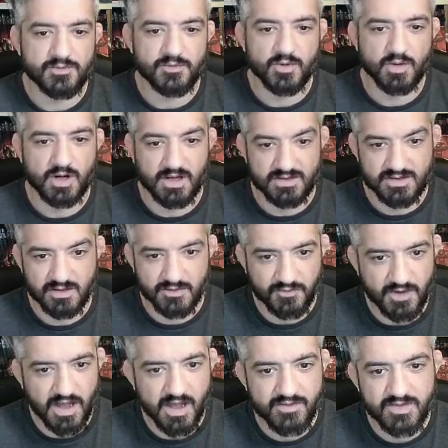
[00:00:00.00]
4 cancel,
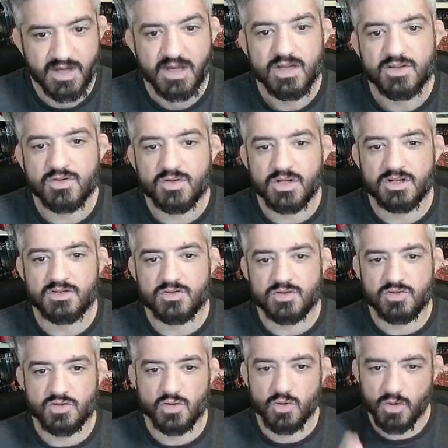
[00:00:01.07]
5. You need to
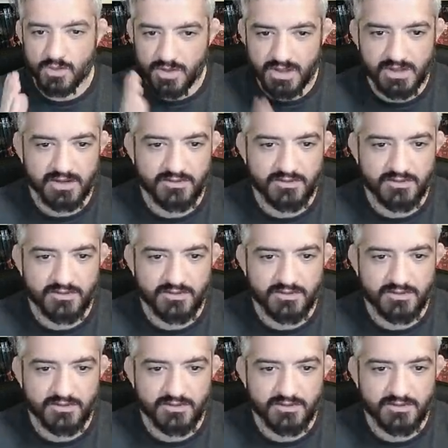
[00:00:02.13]
do really